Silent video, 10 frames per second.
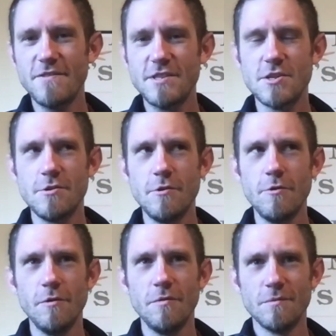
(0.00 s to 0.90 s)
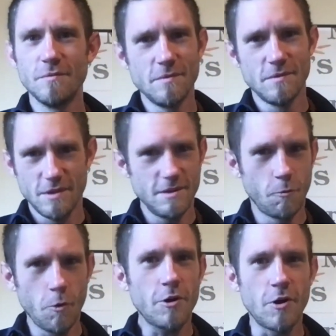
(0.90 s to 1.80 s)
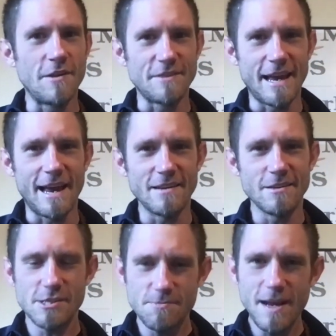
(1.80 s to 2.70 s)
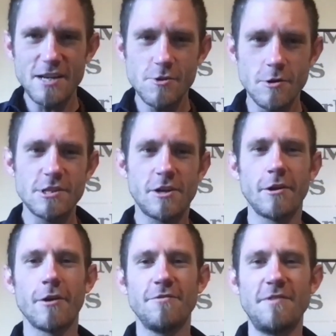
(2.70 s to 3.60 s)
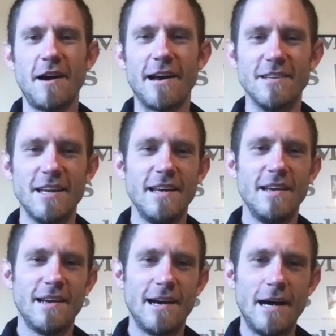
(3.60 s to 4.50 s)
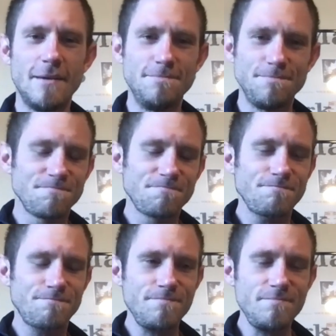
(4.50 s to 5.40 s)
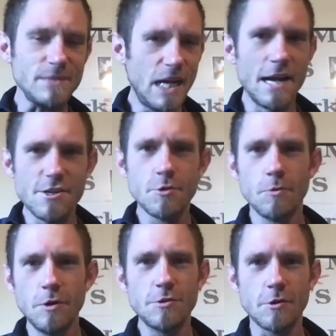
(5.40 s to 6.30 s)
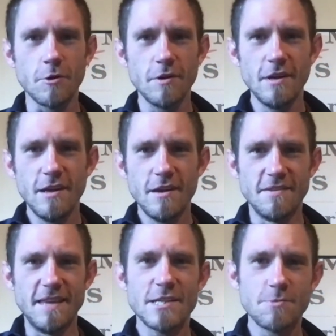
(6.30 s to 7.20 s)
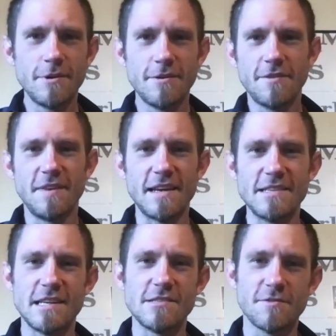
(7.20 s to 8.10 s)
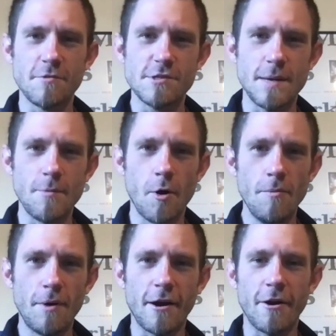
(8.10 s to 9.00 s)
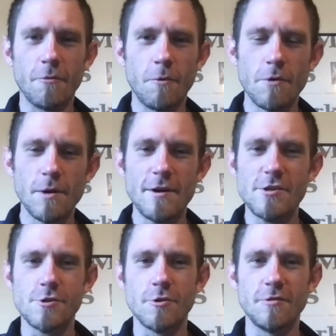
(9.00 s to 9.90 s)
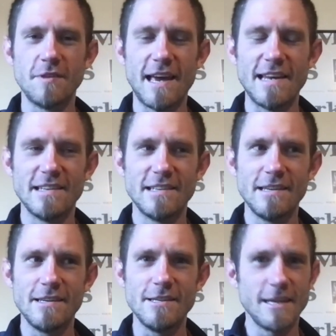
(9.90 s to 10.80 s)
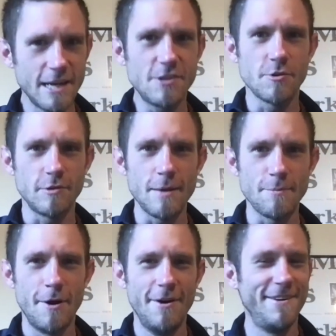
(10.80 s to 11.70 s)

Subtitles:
to work on that. Just make sure it's clarified. Um, as your realtor, that's one of the things that as a first-time home buyer, we want to make sure that you get your light bulb,